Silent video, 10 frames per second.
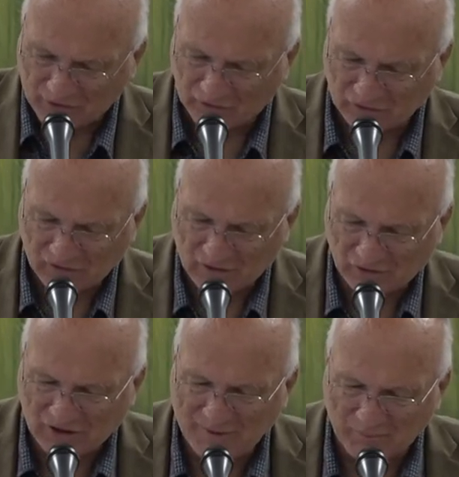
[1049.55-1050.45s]
know, you know,
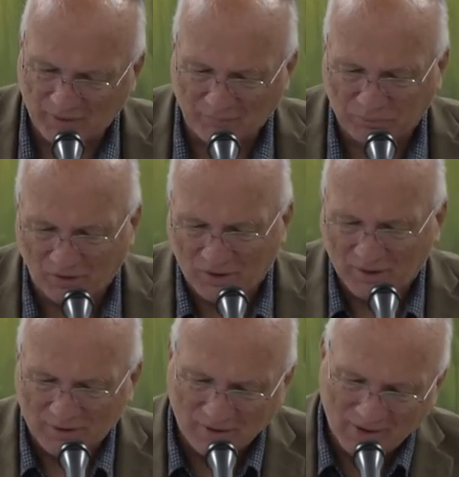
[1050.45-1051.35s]
keeping the
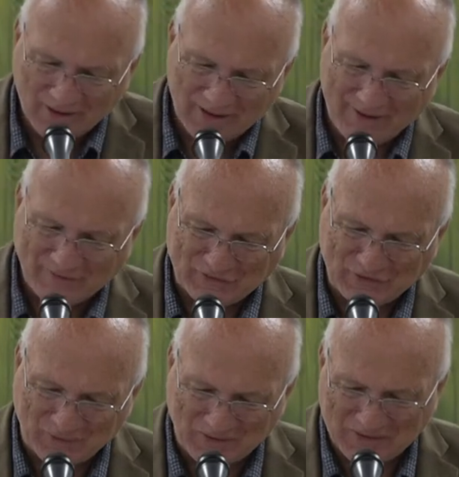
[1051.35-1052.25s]
blood eh,
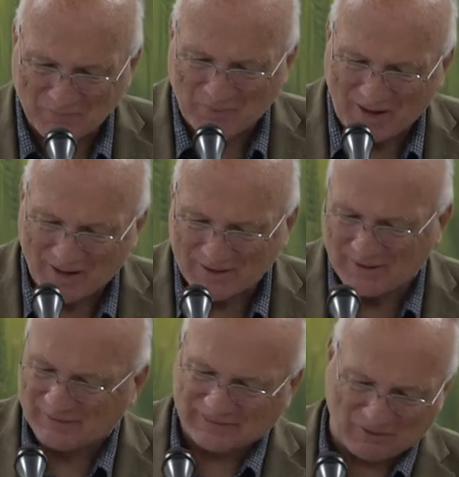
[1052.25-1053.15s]
still in the body
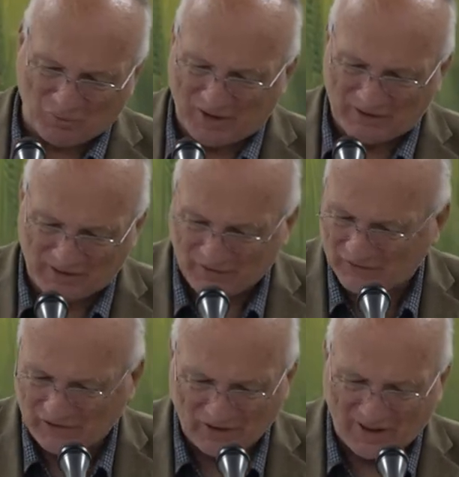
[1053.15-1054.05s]
in some way or
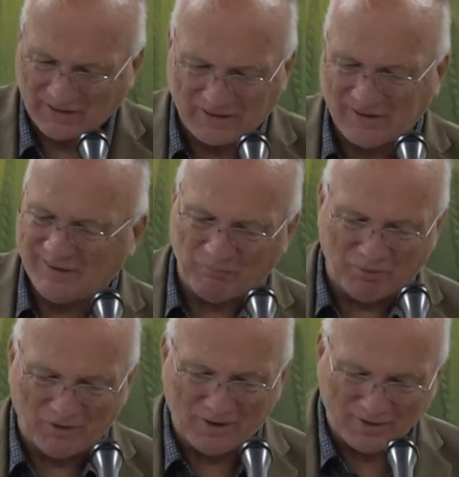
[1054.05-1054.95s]
another. They like eating the
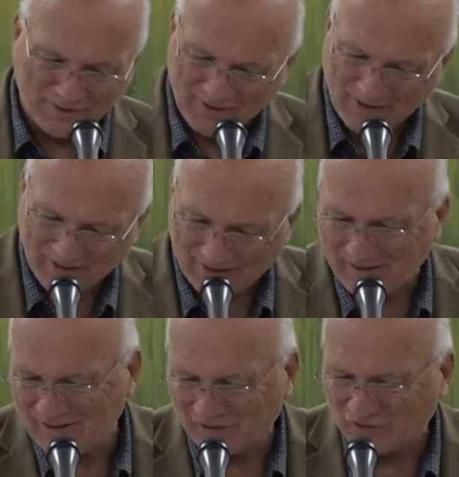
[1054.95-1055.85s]
blood.
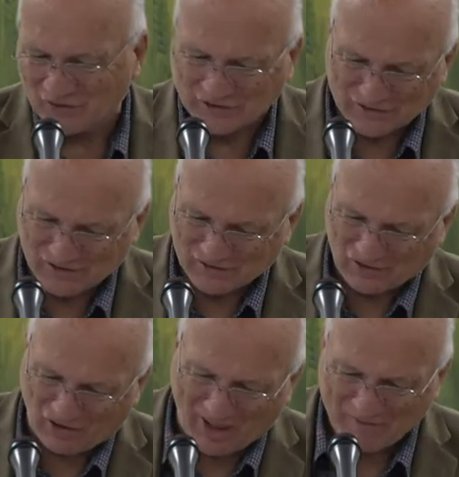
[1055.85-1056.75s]
And, of course, the,
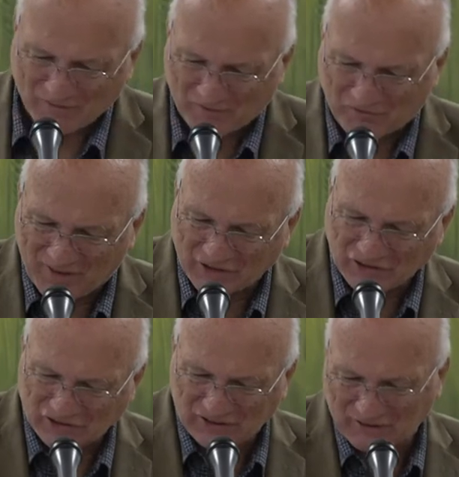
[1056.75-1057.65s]
the life of the flesh
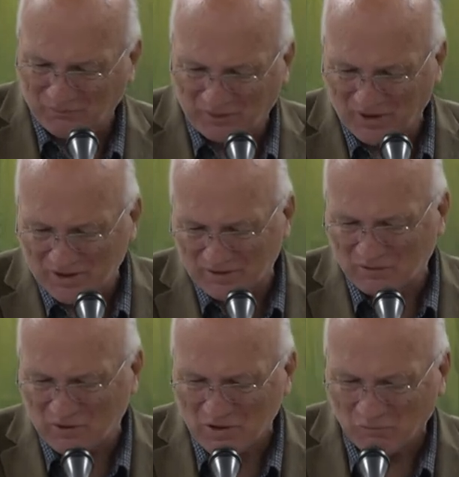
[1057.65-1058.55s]
is in the blood.
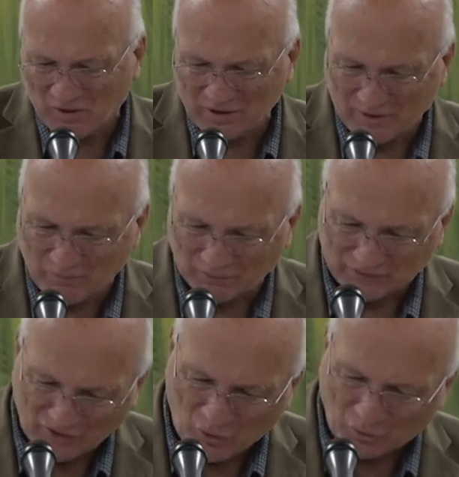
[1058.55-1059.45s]
And one of the most
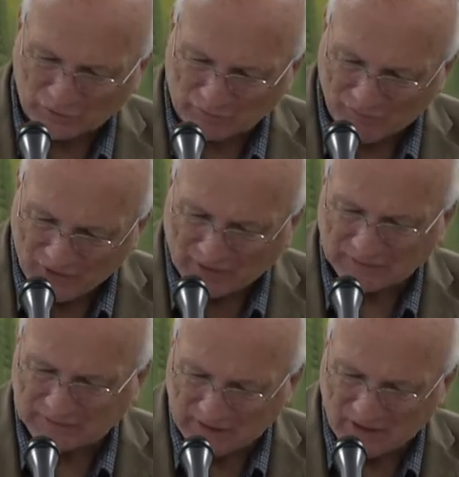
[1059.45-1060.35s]
unwholesome
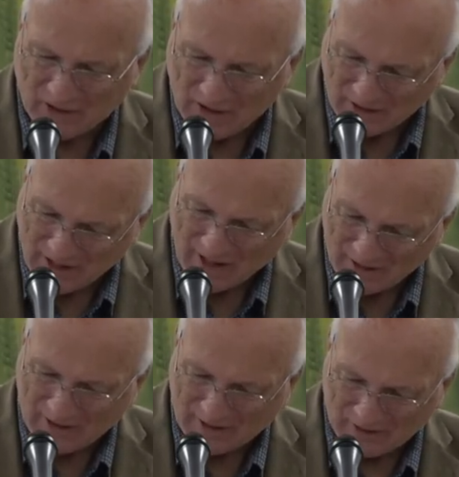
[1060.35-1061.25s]
things that uh,
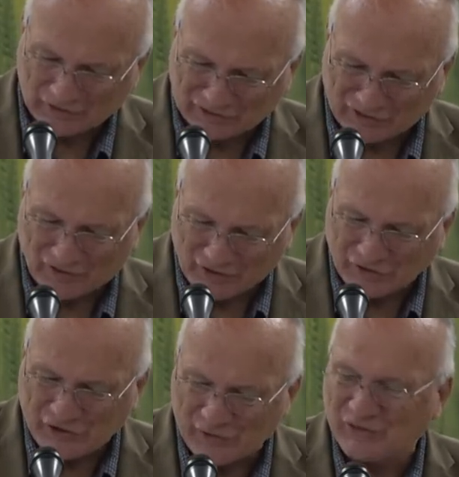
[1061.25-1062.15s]
uh, certainly a
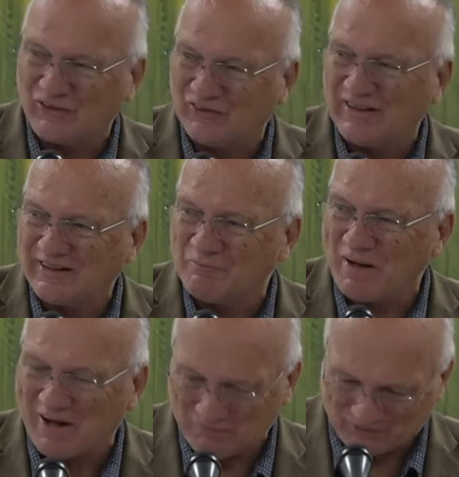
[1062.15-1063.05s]
Jew could think
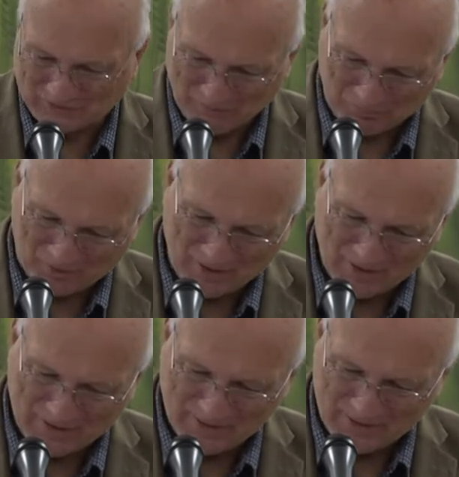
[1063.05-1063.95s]
about was the
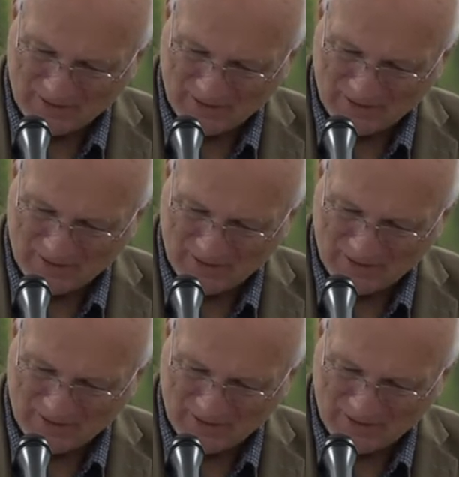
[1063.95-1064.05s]
blood.